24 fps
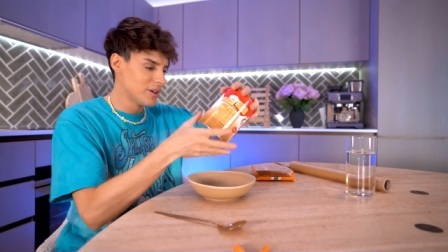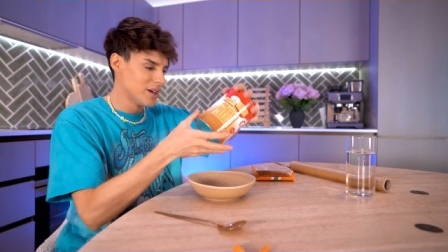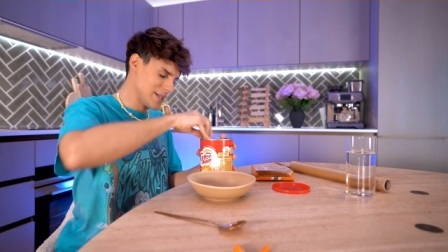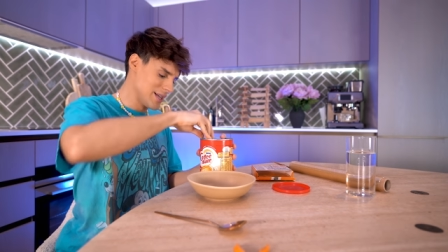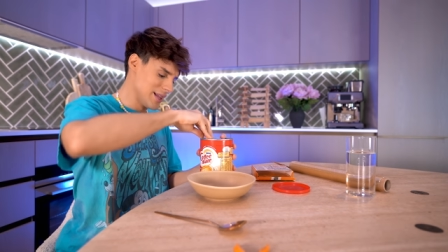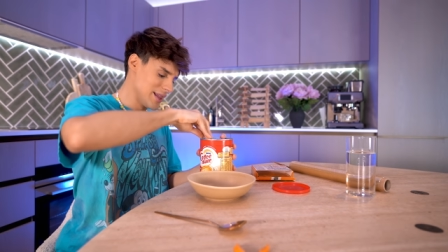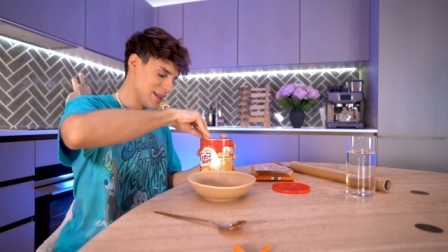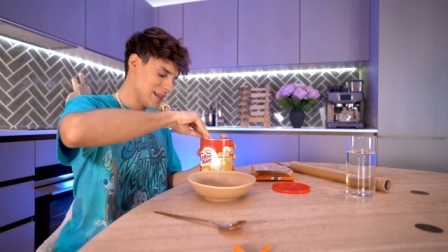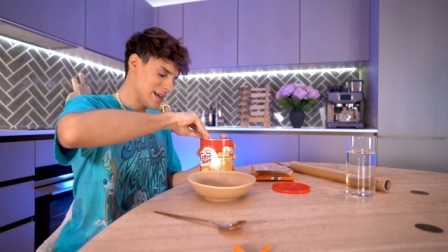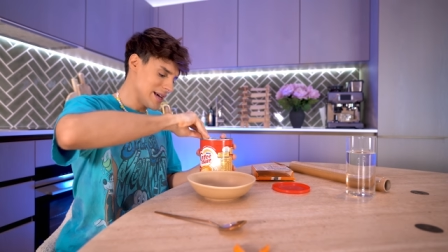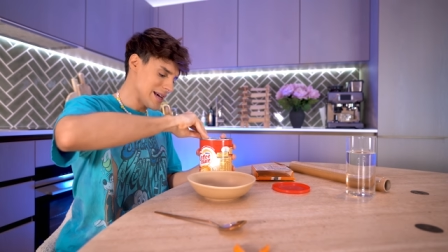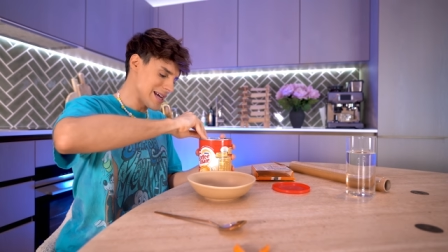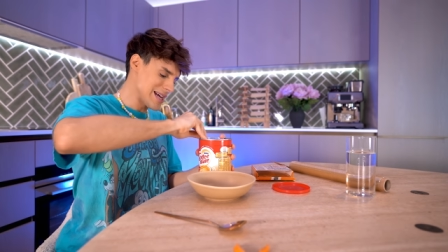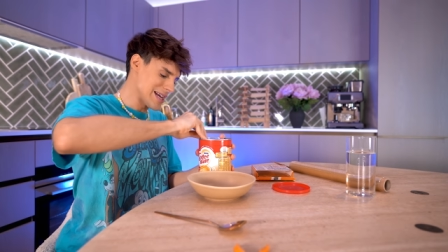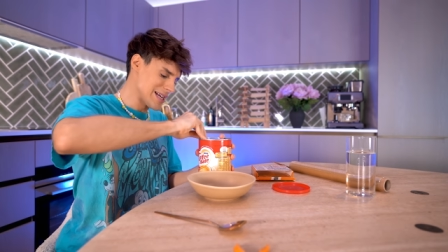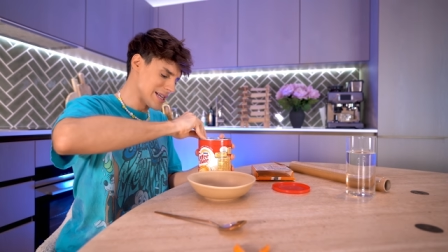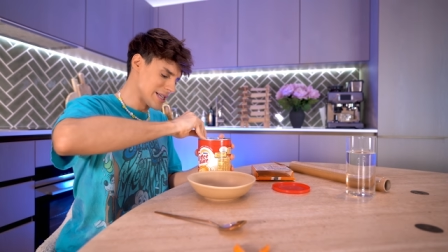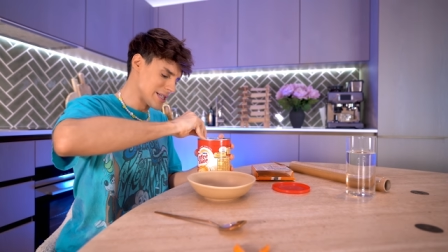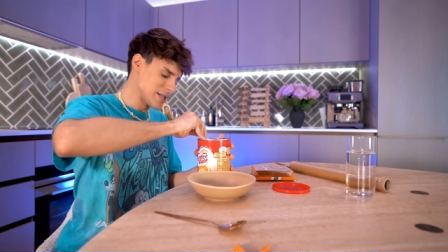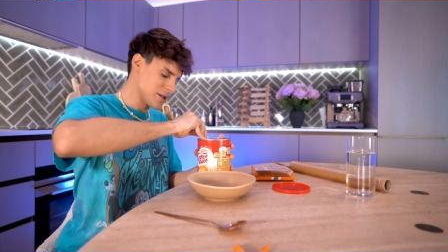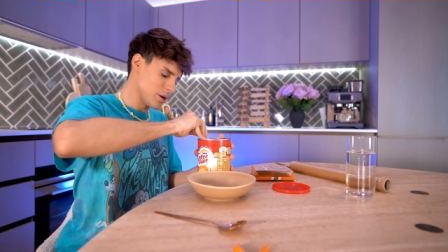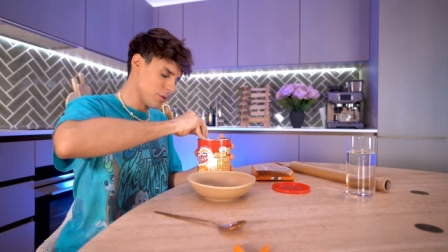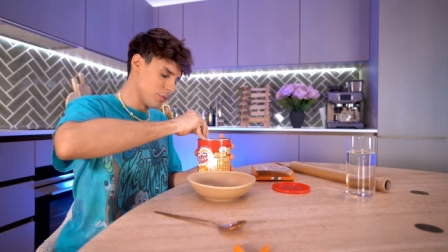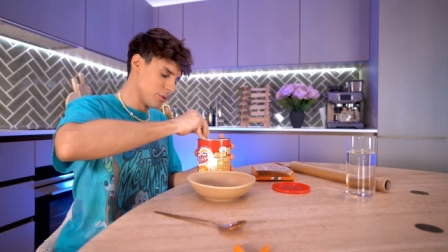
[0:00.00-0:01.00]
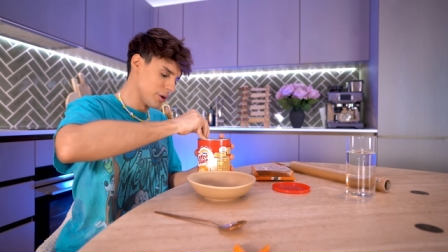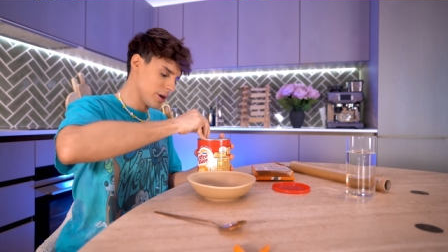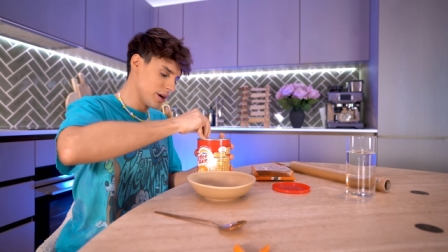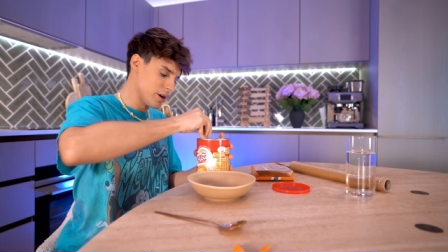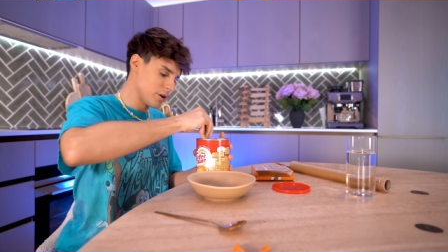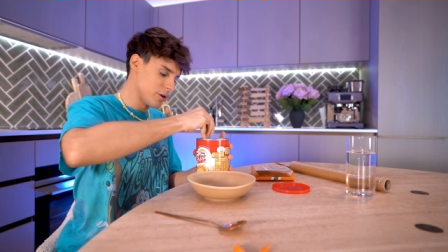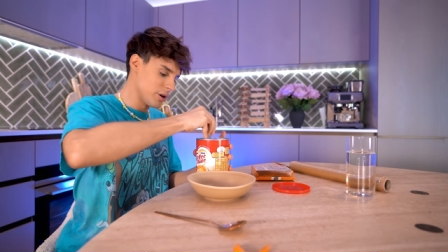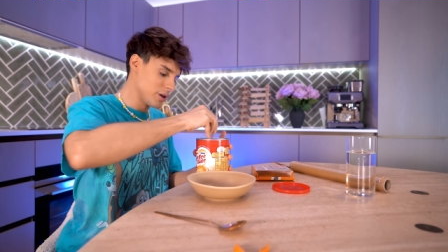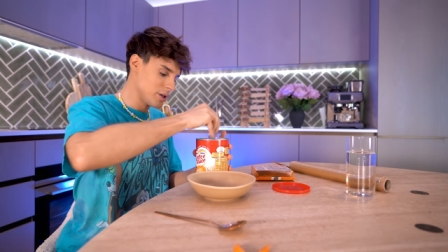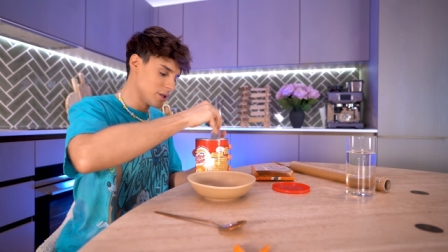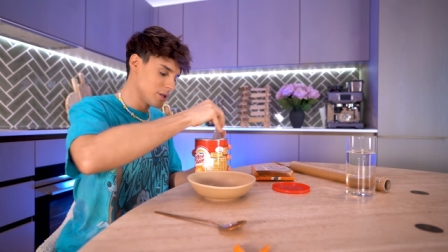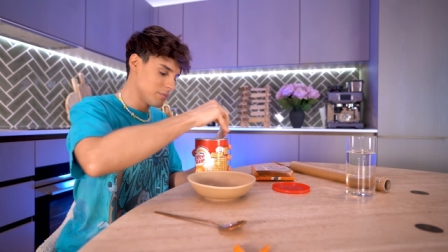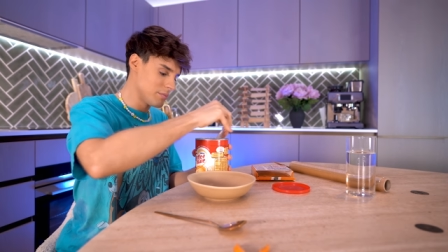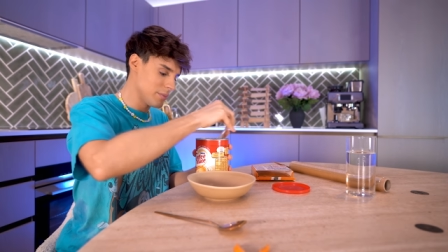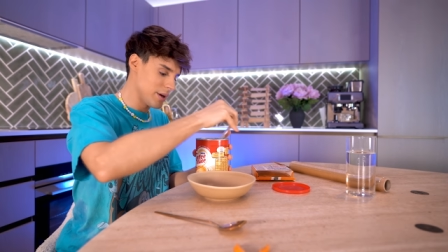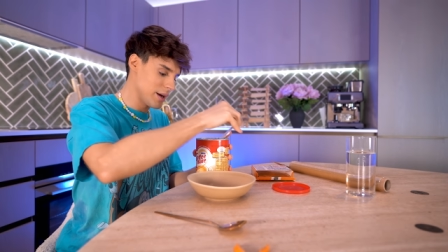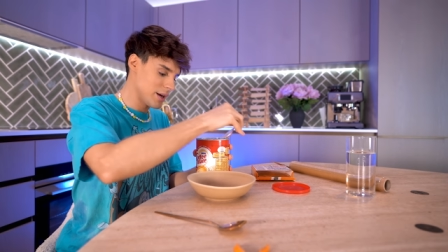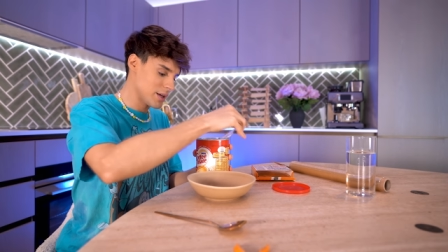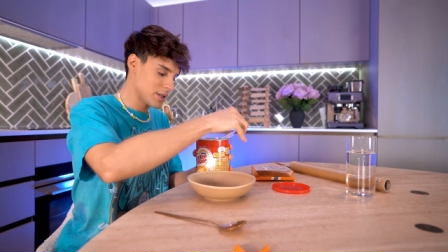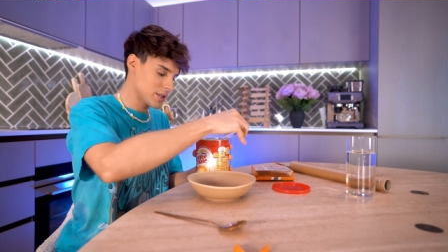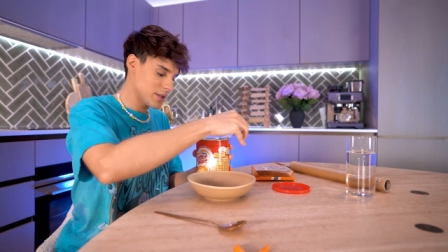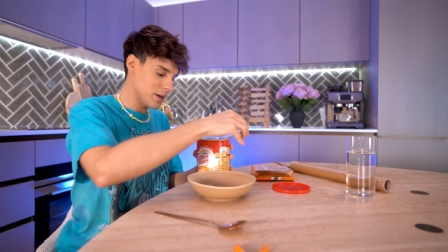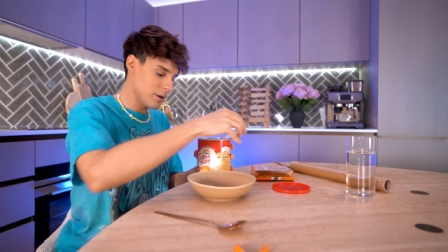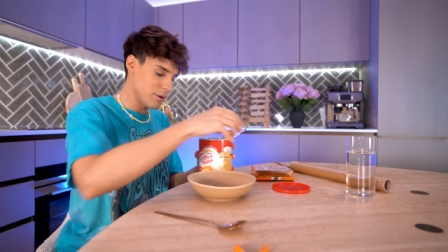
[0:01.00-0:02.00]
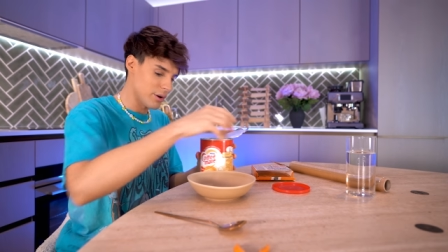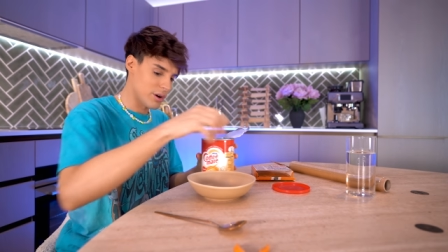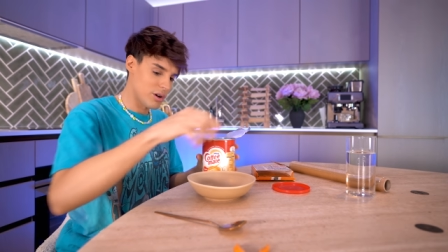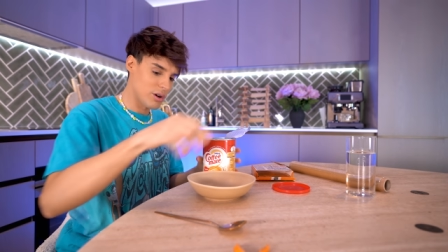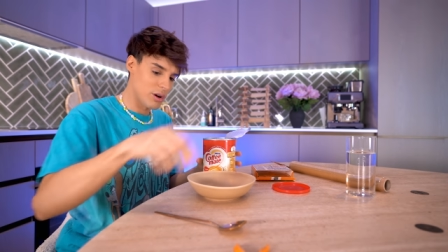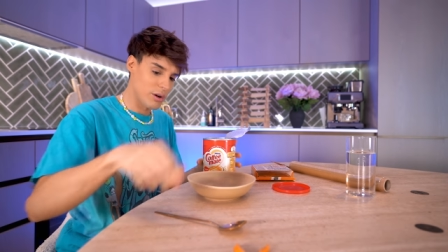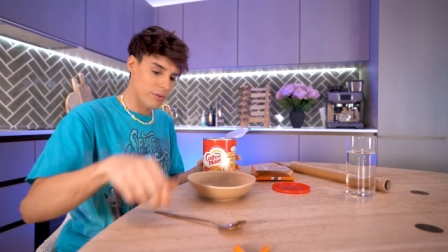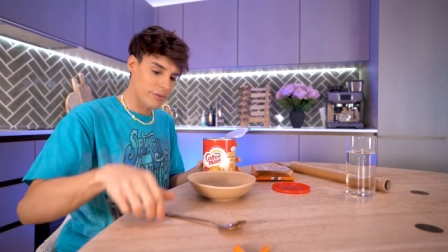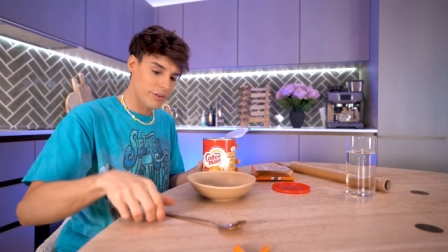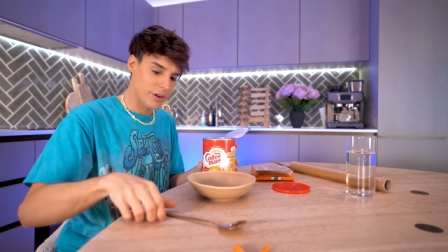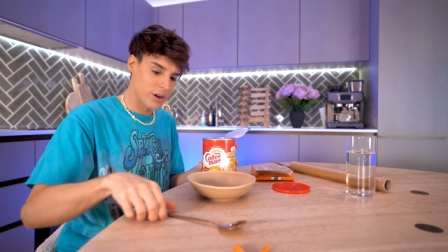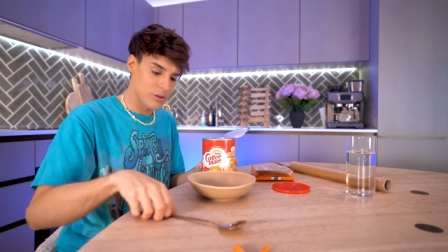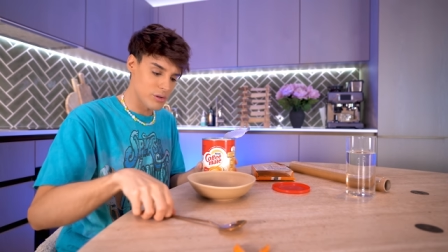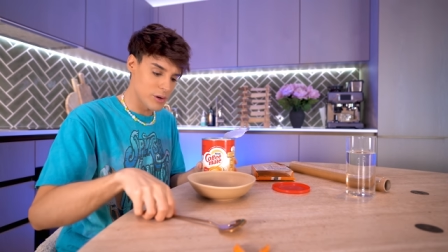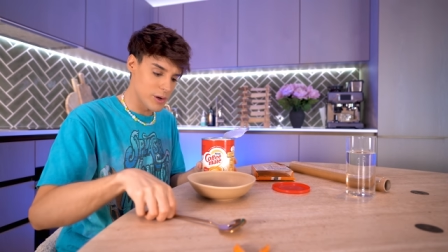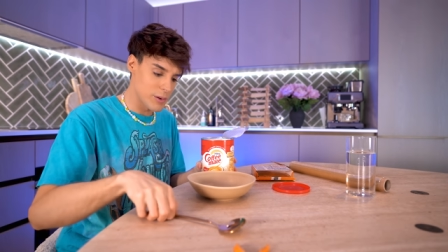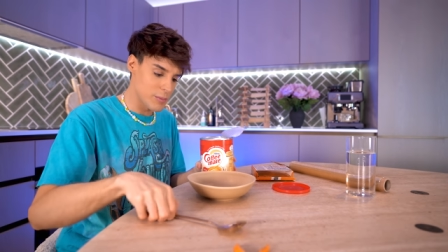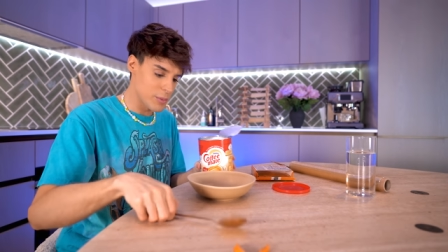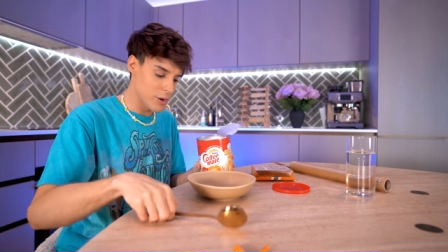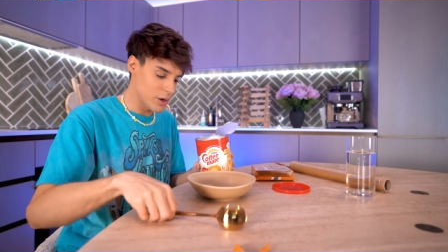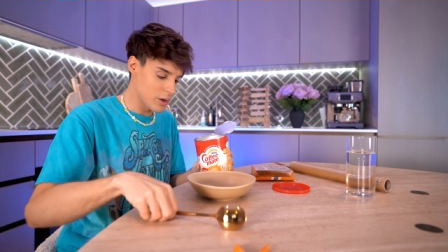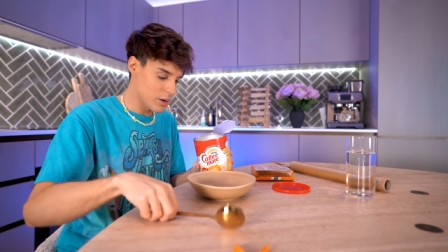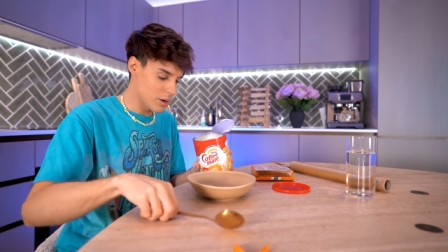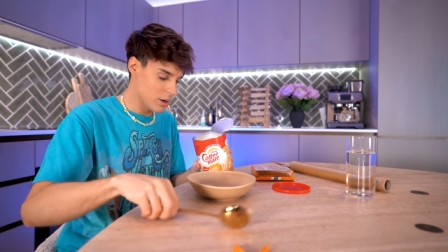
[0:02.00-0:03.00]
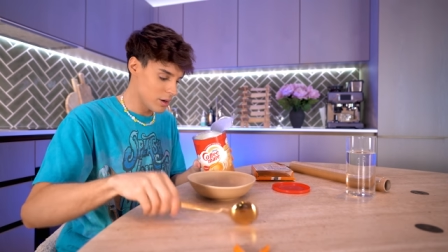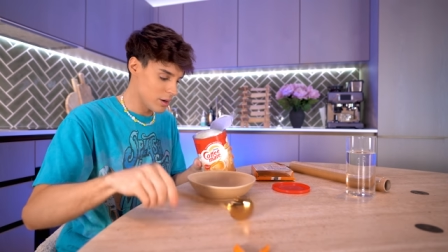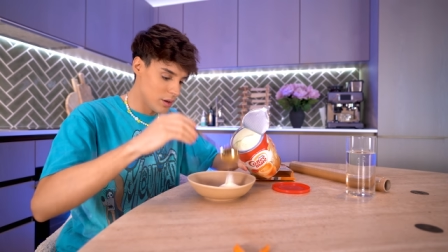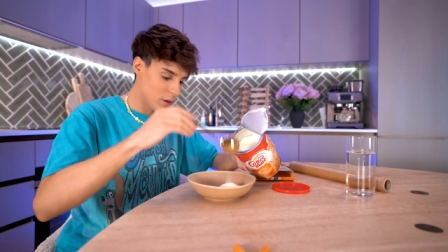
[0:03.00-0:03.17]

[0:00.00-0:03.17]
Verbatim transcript: To this, we are going to mix our coffee creamer